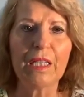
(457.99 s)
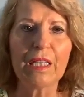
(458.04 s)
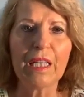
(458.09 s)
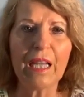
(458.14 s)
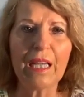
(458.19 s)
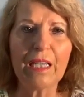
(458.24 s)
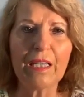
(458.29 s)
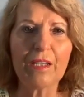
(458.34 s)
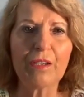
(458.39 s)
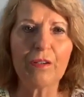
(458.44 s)

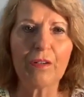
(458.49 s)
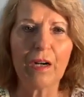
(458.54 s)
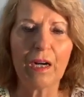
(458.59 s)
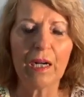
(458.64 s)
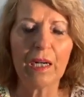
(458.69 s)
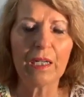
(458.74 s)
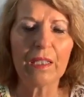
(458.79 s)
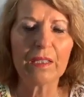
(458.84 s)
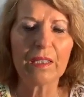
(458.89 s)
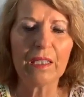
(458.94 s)
Thank you,
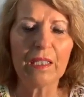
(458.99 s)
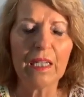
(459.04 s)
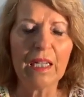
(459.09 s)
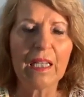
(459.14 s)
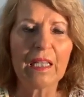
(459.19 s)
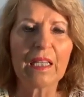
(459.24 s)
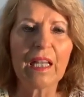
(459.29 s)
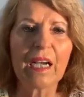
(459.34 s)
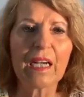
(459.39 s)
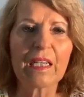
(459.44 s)
God,
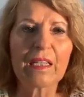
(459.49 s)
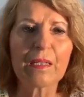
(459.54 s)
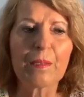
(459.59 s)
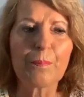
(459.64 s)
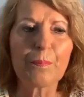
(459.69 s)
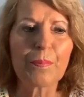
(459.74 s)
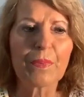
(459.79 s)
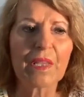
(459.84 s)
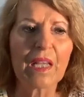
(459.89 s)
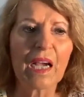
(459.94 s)

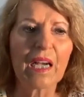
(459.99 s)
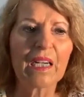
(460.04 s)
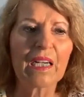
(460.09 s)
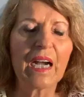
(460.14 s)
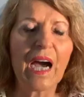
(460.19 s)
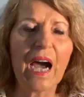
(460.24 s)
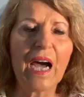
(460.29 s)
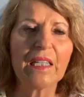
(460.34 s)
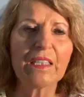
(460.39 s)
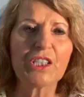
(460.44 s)
that
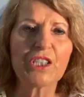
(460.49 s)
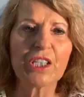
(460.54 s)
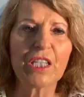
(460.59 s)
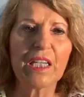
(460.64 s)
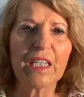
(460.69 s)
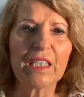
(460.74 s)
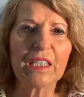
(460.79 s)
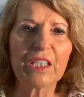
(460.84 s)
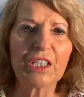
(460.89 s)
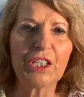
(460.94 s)
God
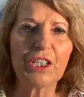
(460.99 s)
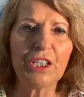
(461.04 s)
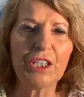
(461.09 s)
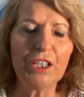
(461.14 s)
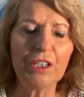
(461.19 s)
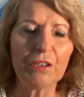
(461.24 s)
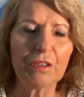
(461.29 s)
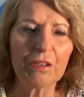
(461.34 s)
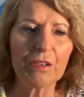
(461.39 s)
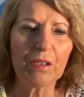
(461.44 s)
shed a
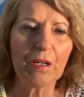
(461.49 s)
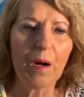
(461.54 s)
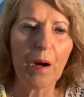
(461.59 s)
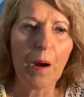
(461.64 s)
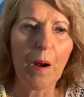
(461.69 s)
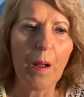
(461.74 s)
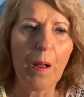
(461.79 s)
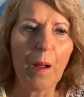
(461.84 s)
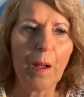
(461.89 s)
tear.